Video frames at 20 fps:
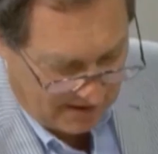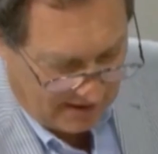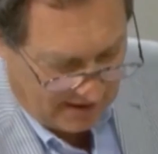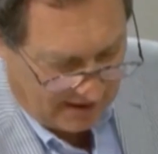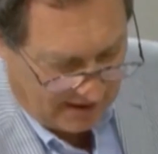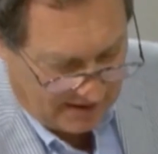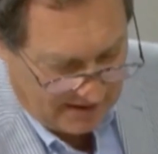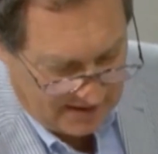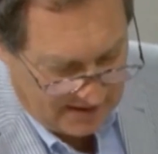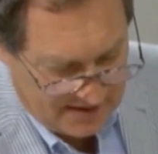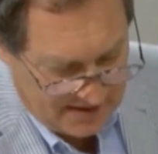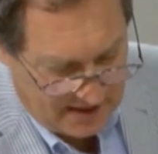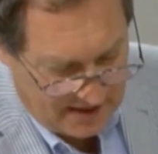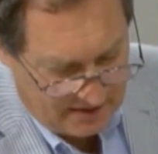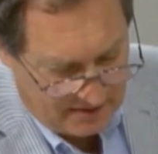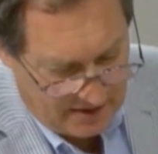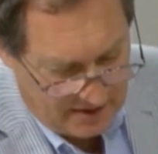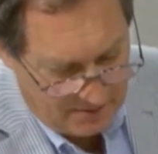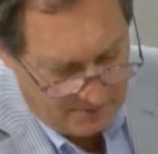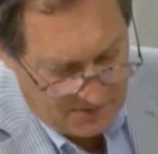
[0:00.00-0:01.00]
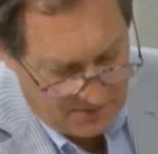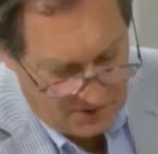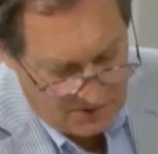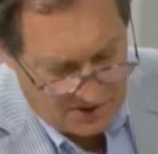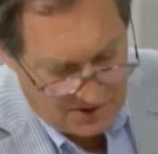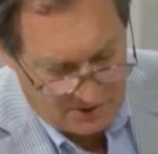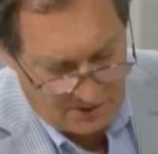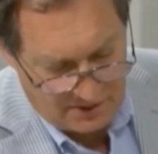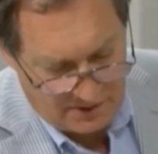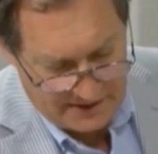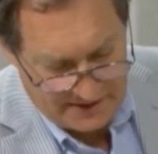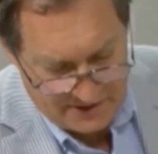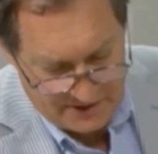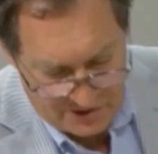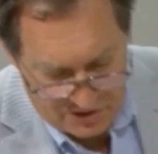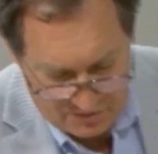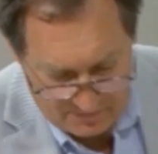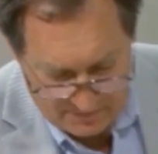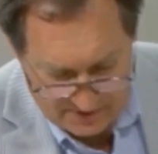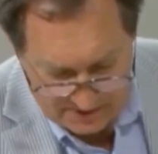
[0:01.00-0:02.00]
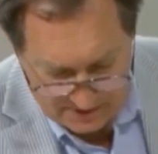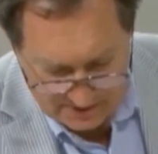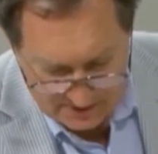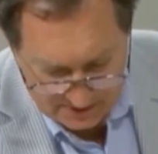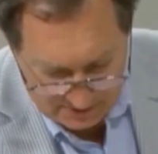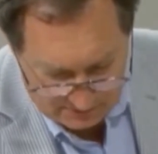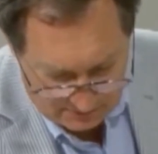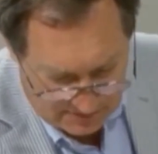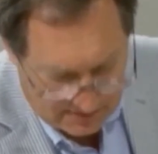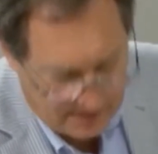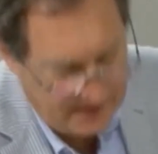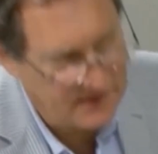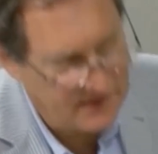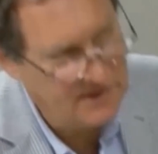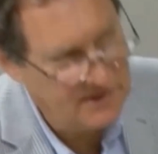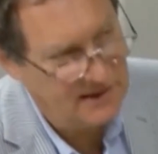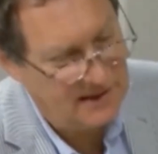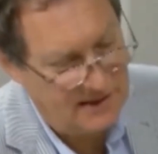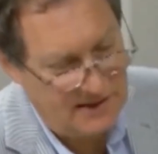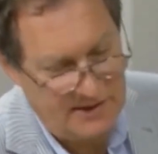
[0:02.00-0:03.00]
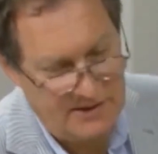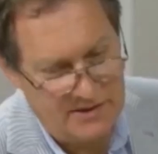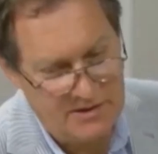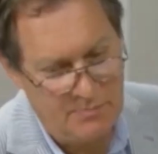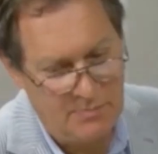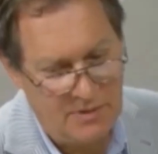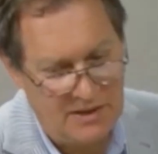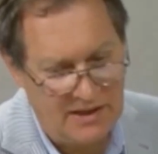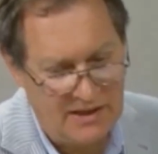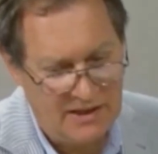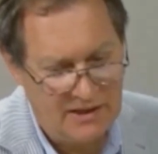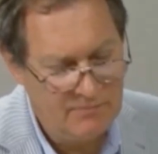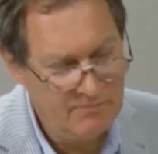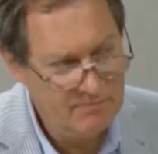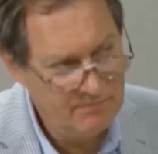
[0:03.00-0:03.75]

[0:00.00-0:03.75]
And is there a musical instrument that you would like to learn to play?